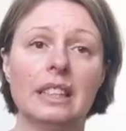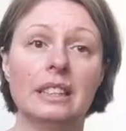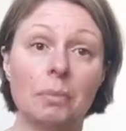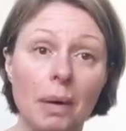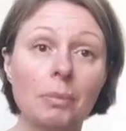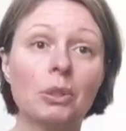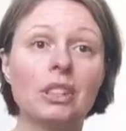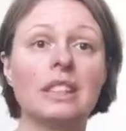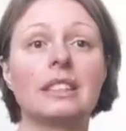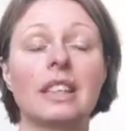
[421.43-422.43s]
The
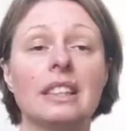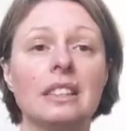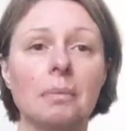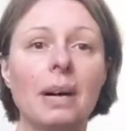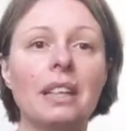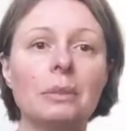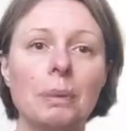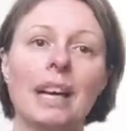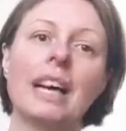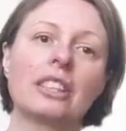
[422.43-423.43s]
memories are in the mind,
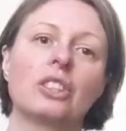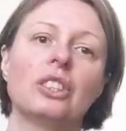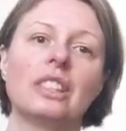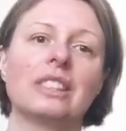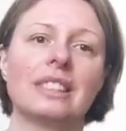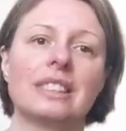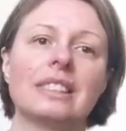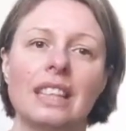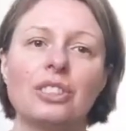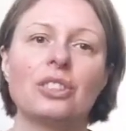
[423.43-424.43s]
but actually the
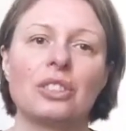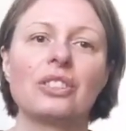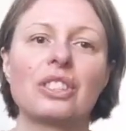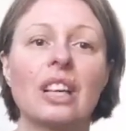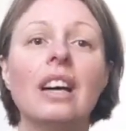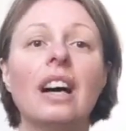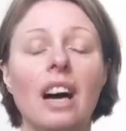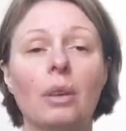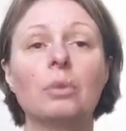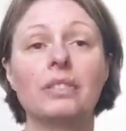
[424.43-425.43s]
sensations
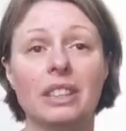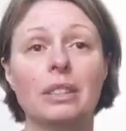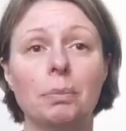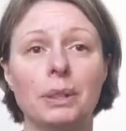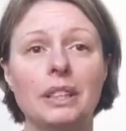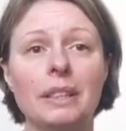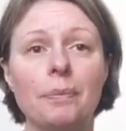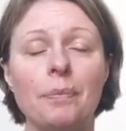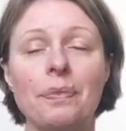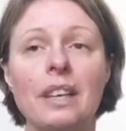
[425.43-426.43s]
are within the body.
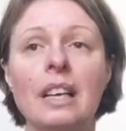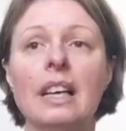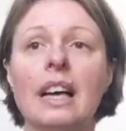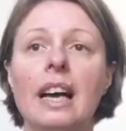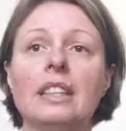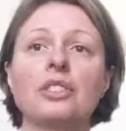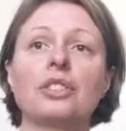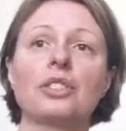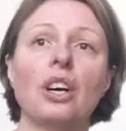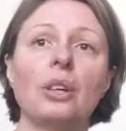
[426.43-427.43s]
And
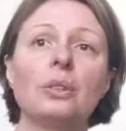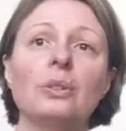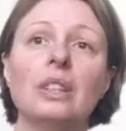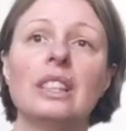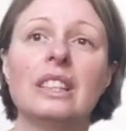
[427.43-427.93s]
so